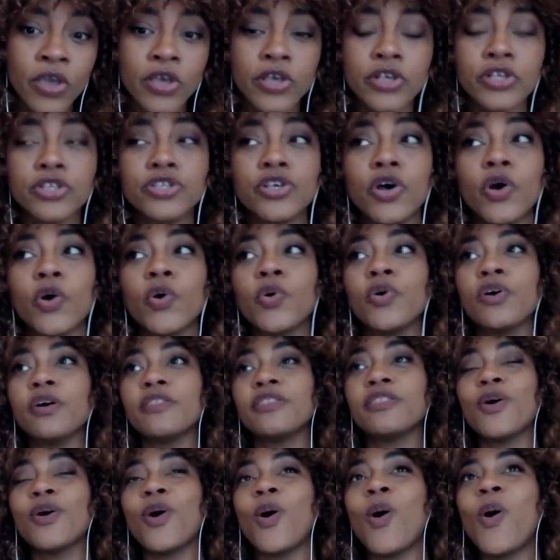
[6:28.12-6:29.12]
So
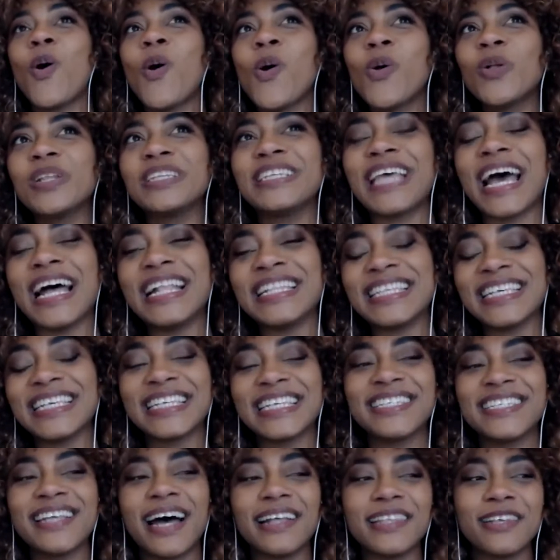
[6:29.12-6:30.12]
the whole dancing
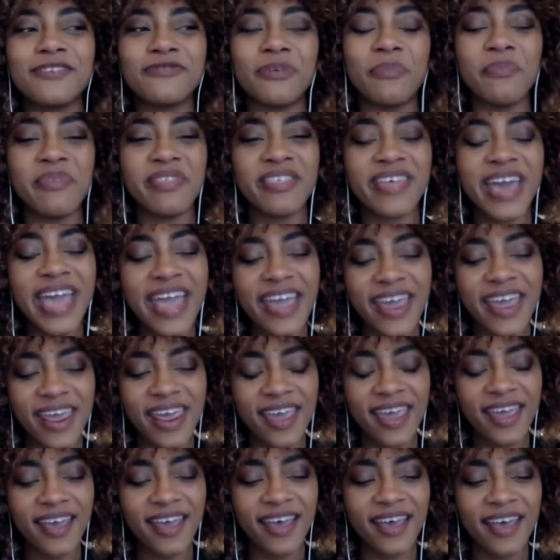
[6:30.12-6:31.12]
started from
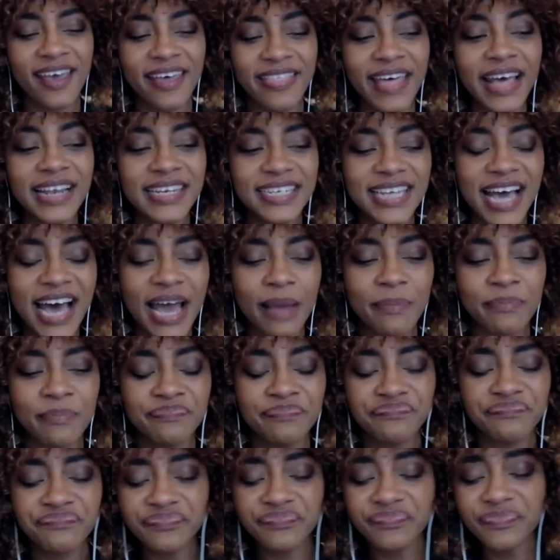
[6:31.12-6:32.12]
there that time.
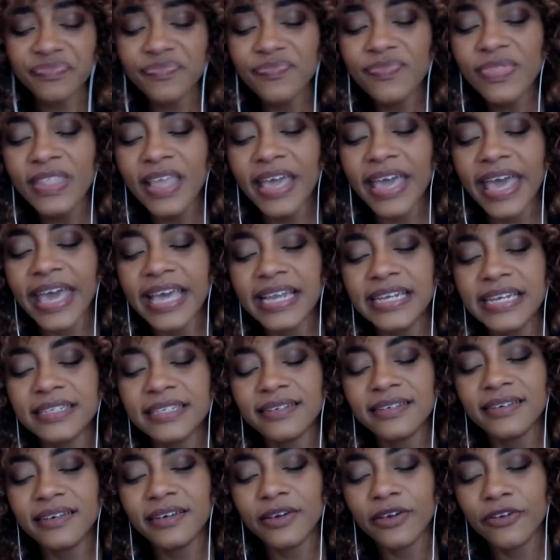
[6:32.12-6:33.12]
And
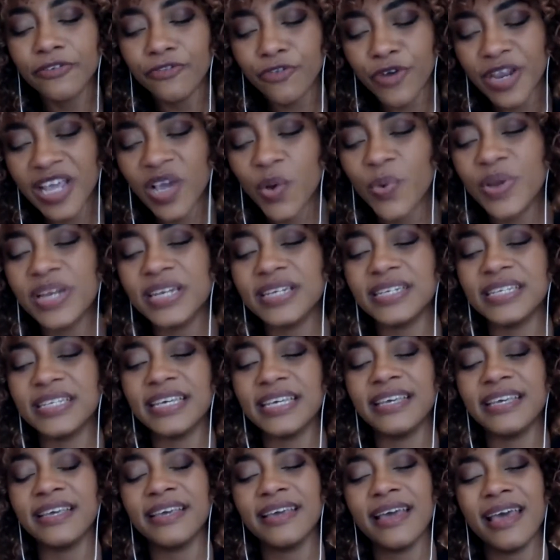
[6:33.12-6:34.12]

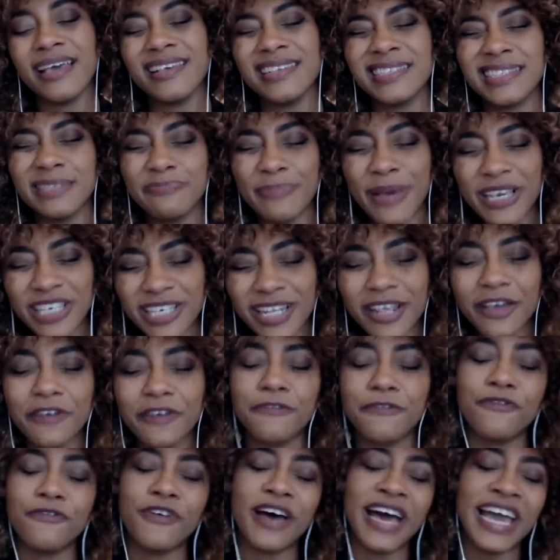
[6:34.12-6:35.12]
frequently, especially
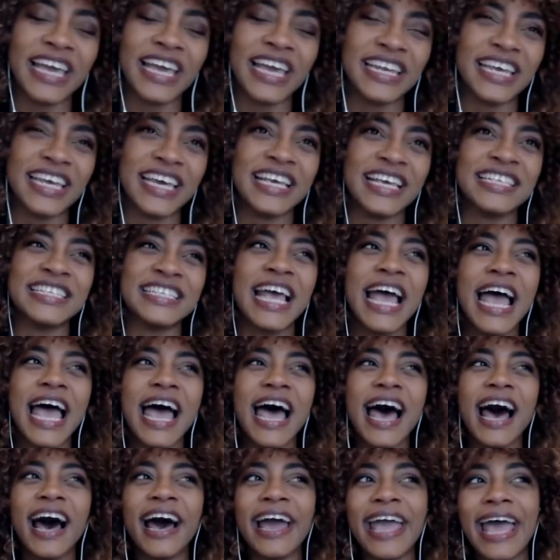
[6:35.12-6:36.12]
on Fridays,
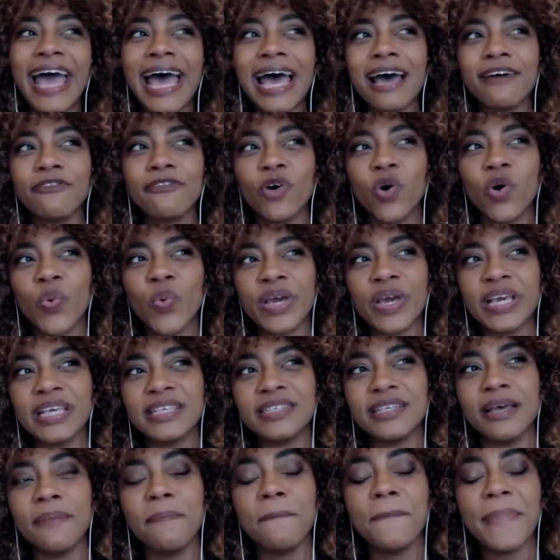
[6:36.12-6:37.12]
I have
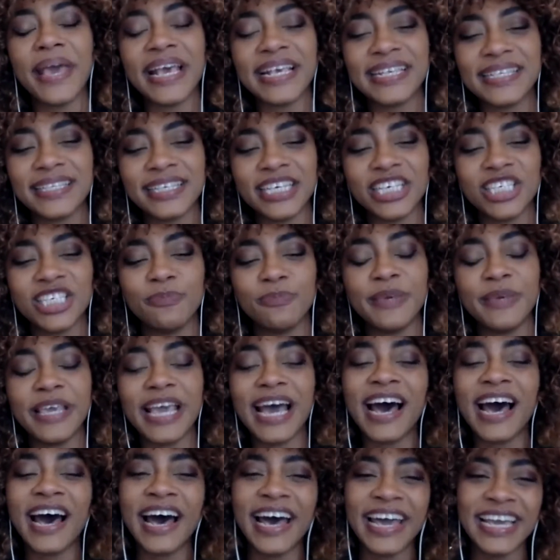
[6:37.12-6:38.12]
always a message
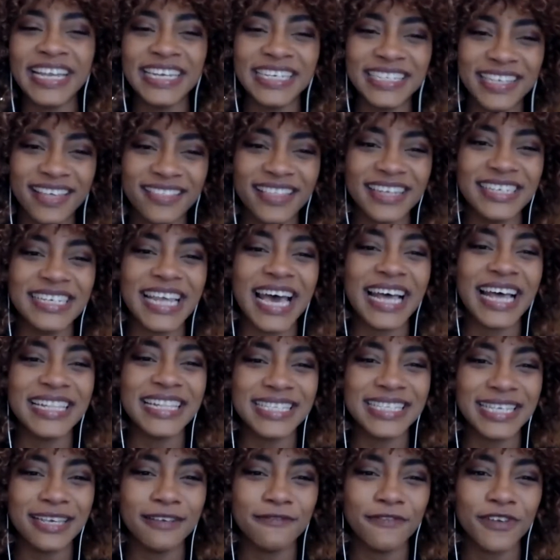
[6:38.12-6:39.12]
behind the
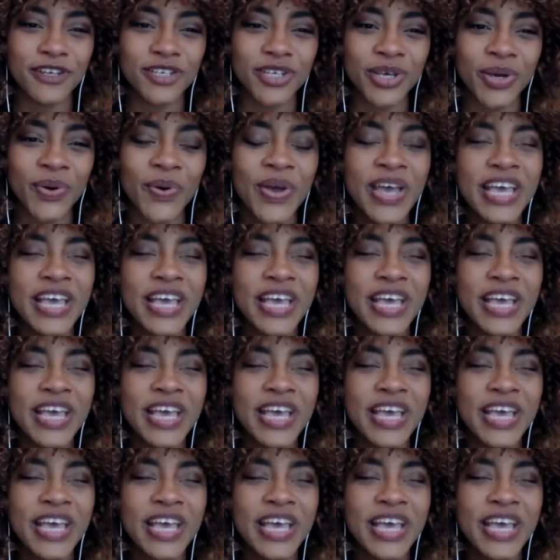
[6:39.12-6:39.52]
dancing video.